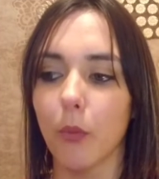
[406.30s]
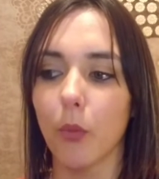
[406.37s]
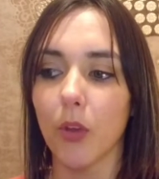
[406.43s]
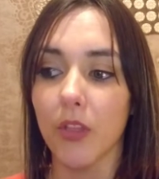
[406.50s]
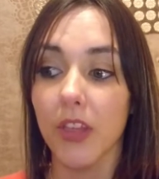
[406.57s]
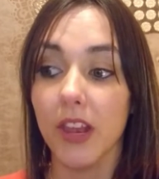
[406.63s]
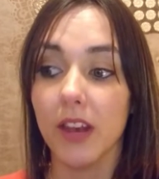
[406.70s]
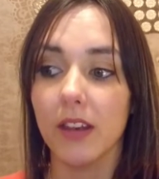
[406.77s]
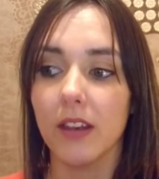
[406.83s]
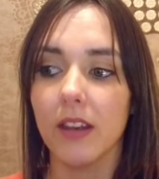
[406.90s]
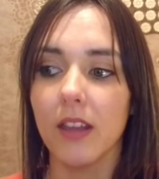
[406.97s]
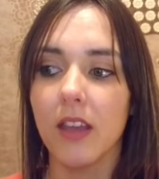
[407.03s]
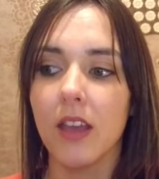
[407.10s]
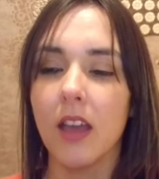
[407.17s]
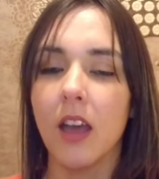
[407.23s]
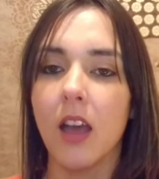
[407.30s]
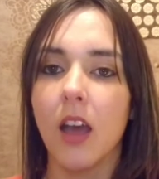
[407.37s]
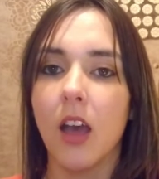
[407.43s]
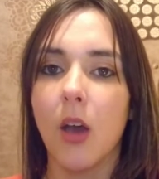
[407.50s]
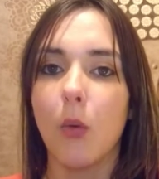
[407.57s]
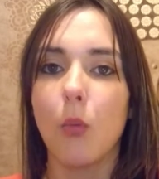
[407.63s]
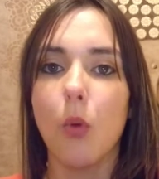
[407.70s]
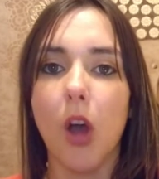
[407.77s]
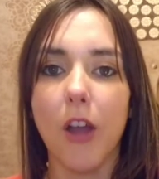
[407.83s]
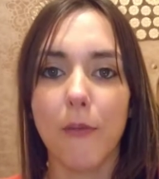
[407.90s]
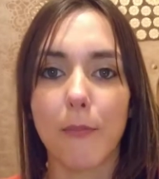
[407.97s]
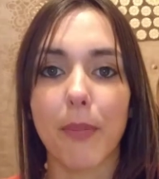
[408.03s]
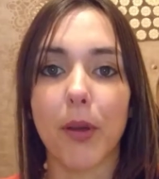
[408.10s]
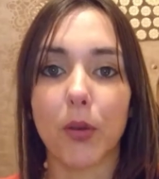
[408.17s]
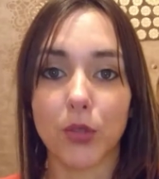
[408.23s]
within what
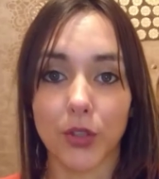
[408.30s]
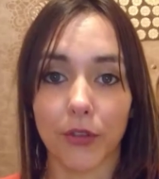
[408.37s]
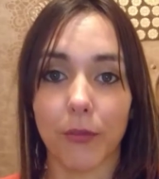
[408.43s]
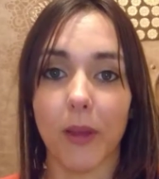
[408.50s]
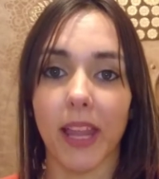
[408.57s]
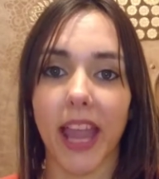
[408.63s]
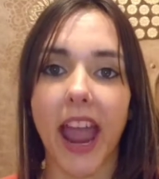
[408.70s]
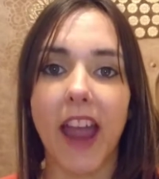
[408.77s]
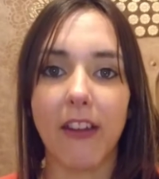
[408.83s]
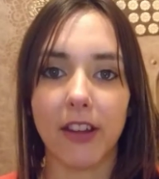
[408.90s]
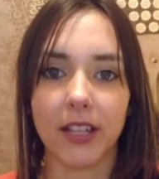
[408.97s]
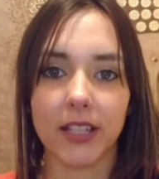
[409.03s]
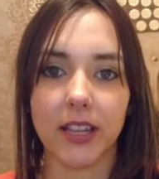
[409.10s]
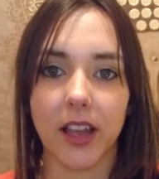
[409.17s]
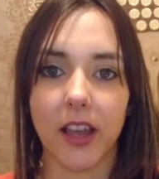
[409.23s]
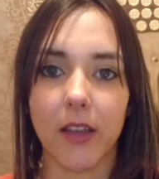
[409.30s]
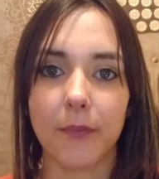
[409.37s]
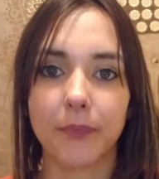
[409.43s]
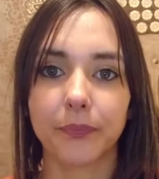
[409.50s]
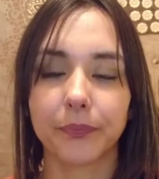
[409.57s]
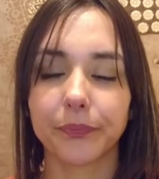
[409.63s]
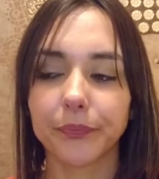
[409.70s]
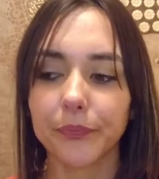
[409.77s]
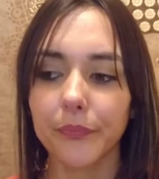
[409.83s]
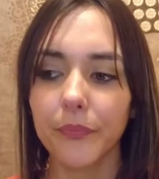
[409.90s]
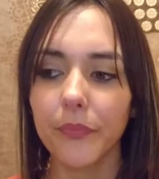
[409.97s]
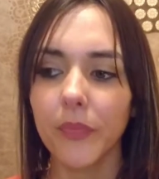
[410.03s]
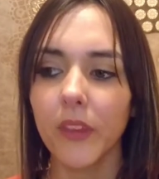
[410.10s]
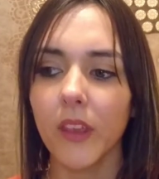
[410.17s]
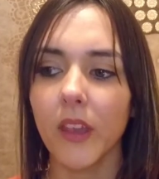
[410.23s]
I've built of my character
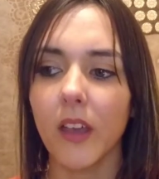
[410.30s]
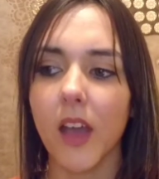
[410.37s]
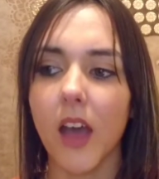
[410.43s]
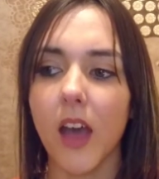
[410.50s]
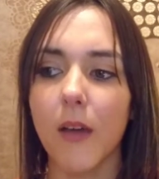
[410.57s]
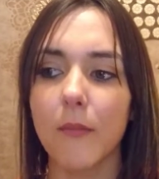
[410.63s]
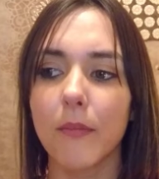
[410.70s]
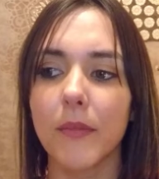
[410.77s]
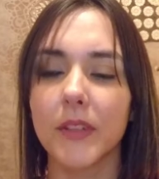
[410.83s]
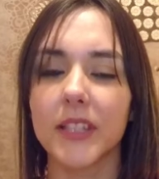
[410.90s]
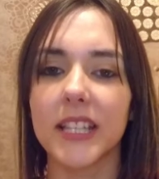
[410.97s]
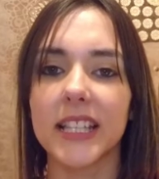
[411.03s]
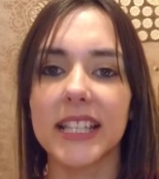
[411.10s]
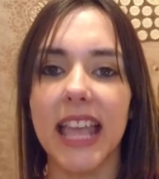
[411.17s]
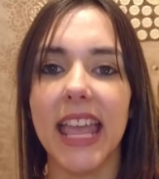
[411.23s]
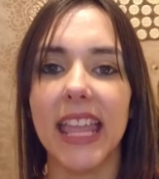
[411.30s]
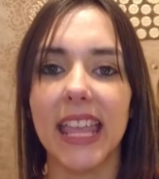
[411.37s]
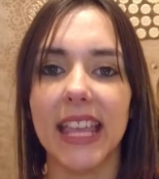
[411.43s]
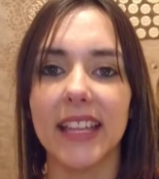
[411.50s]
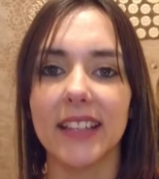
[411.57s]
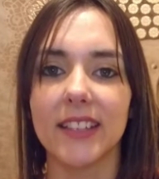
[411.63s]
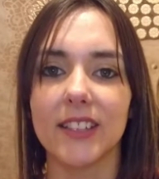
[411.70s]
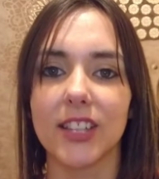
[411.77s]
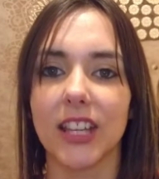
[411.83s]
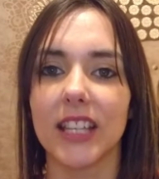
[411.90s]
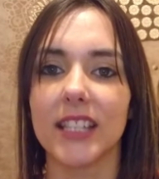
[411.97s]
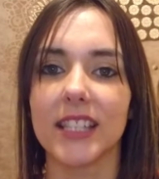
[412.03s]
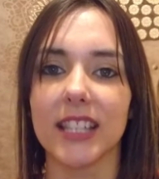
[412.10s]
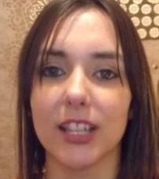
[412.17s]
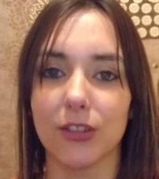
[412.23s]
to take into
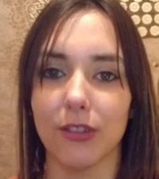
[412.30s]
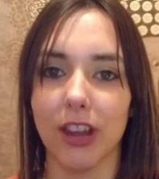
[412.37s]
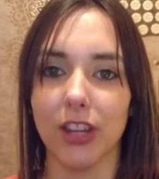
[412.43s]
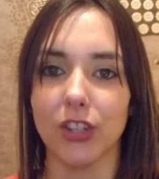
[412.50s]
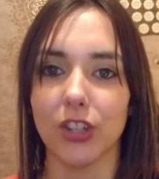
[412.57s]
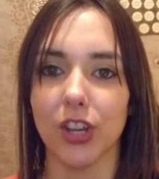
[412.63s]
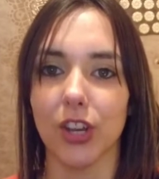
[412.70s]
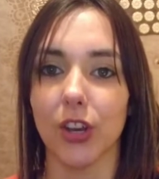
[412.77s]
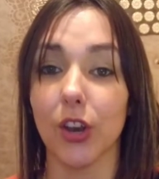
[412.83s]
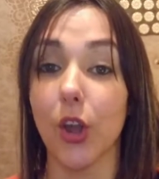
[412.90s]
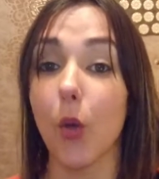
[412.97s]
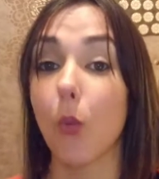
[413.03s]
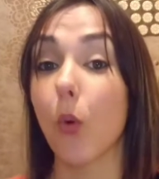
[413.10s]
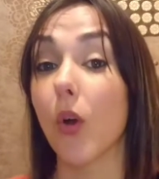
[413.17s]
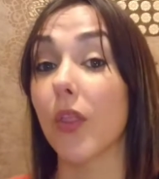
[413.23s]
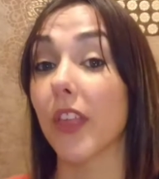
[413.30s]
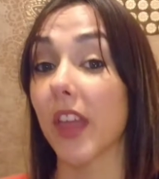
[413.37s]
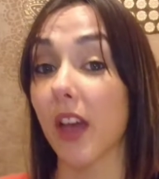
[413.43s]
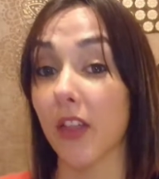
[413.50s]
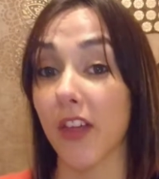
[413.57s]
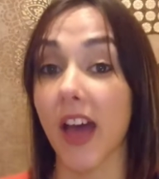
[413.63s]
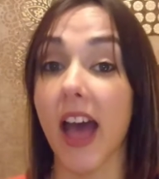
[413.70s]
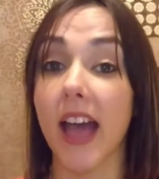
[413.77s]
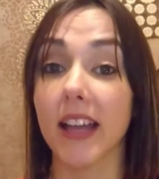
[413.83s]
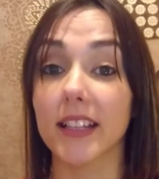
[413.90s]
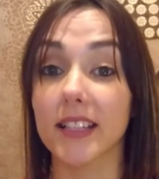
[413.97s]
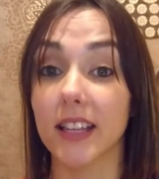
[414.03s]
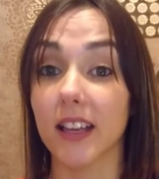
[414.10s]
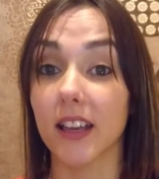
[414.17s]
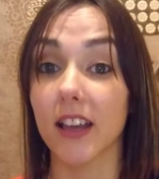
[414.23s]
consideration what the other
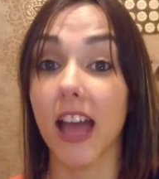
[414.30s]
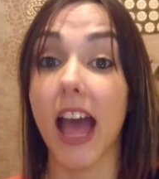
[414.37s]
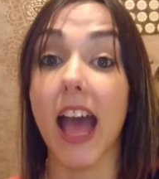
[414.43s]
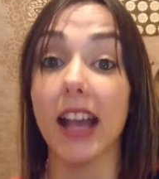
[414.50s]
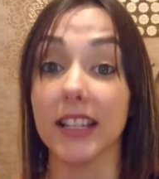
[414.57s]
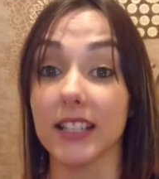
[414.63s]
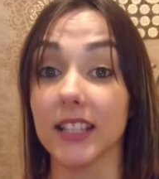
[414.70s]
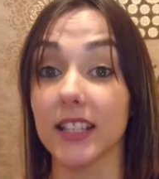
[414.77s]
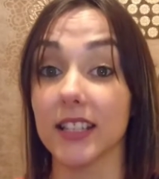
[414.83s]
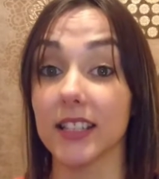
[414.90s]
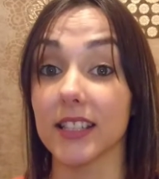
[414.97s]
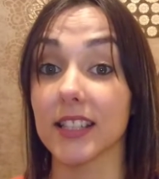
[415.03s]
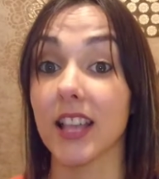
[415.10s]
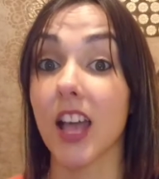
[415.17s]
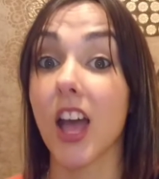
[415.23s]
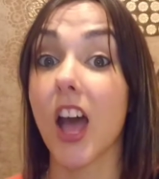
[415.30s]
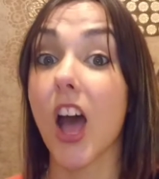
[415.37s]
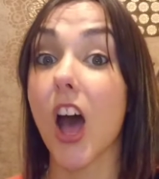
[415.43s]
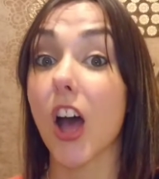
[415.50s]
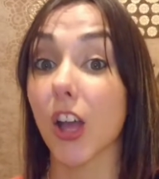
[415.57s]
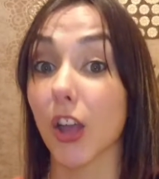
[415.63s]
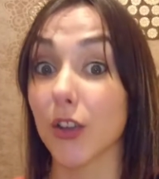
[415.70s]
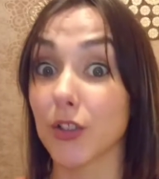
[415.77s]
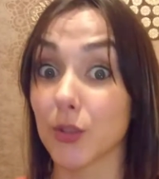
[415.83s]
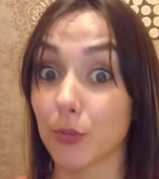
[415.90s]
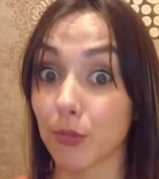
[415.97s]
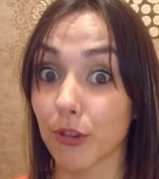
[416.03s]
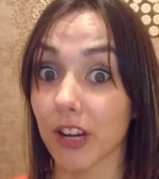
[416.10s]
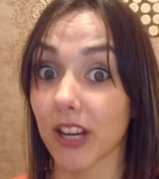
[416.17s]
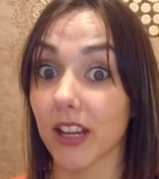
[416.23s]
actors are going to
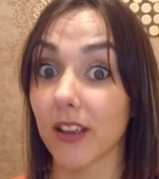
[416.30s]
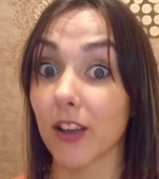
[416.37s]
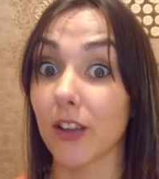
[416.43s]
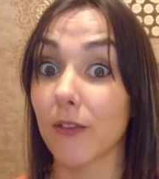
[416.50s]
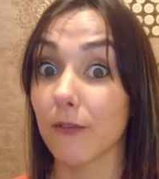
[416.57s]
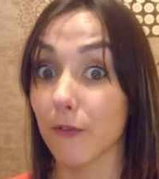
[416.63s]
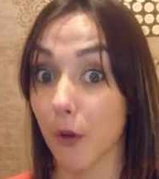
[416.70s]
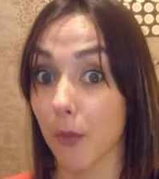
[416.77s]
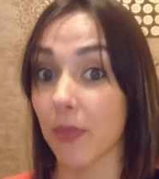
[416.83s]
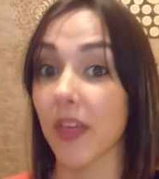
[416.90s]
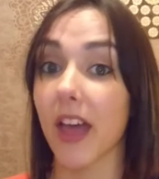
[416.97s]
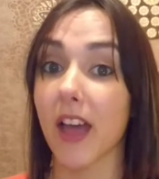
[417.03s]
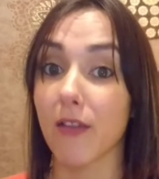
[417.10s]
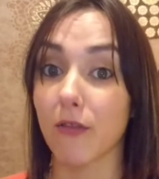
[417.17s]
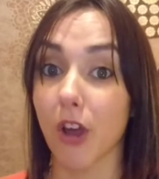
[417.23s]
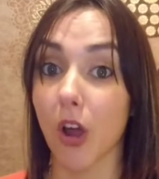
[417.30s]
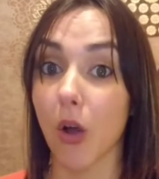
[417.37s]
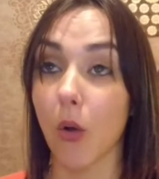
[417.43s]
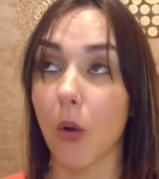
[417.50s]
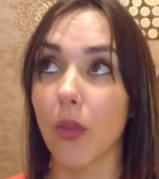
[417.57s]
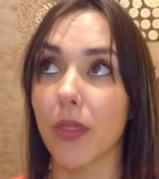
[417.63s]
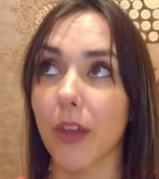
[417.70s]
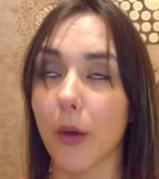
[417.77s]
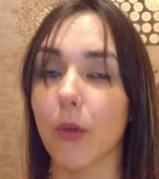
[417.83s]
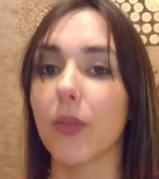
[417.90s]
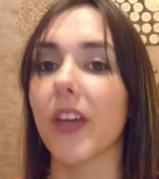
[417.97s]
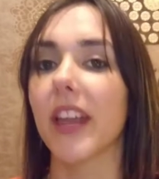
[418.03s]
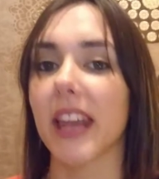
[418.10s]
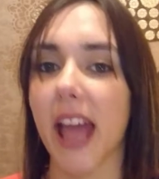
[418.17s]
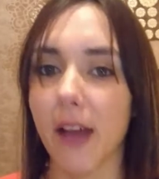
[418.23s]
bring from their role that will
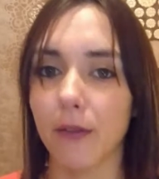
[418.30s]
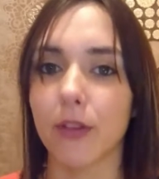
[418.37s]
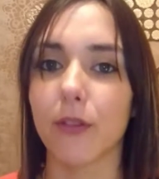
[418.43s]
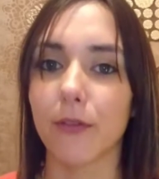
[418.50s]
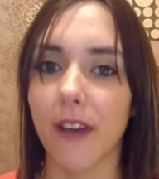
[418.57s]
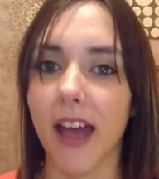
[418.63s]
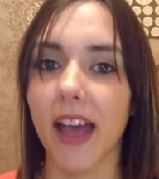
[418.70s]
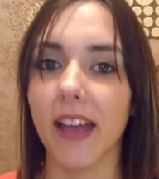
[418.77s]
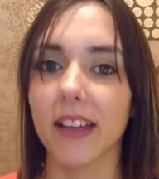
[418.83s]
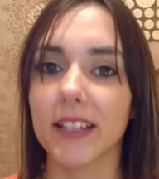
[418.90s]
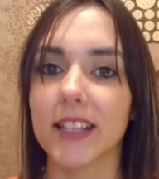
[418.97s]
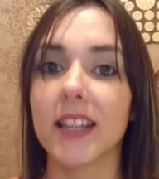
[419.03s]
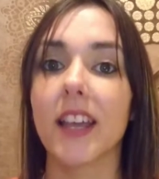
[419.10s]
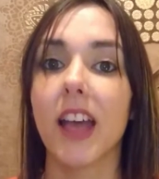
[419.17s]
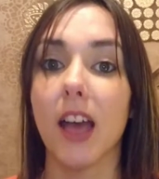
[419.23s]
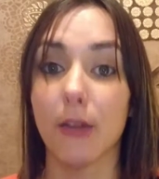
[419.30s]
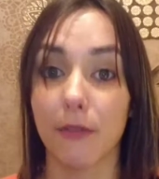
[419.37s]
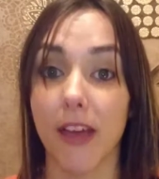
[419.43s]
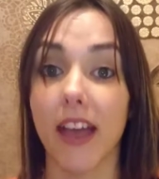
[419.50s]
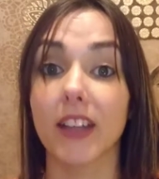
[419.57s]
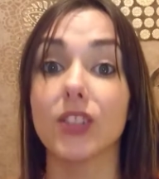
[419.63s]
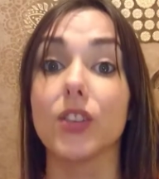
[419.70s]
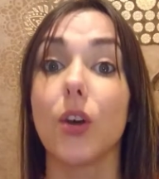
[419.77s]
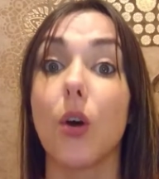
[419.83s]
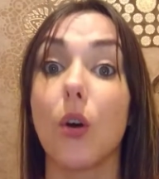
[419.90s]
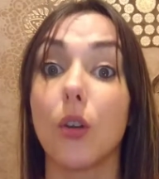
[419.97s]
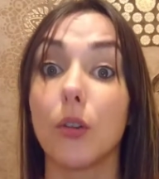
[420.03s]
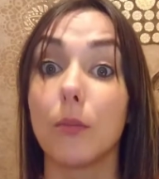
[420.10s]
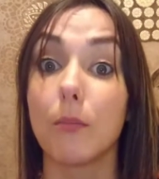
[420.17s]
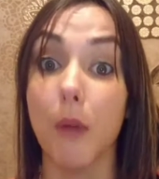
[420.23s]
then have an effect
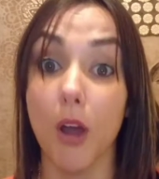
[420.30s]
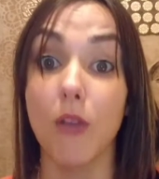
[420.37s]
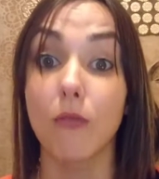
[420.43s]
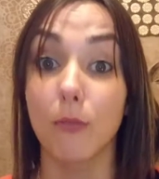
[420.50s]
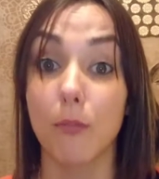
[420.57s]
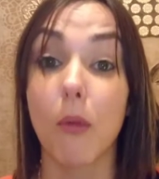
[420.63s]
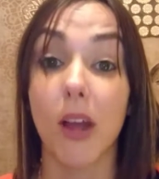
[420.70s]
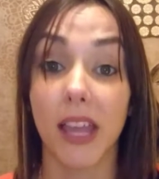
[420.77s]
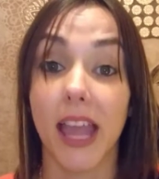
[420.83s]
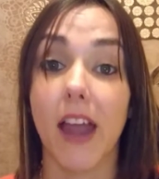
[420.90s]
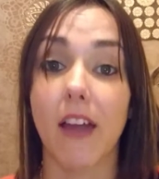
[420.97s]
on my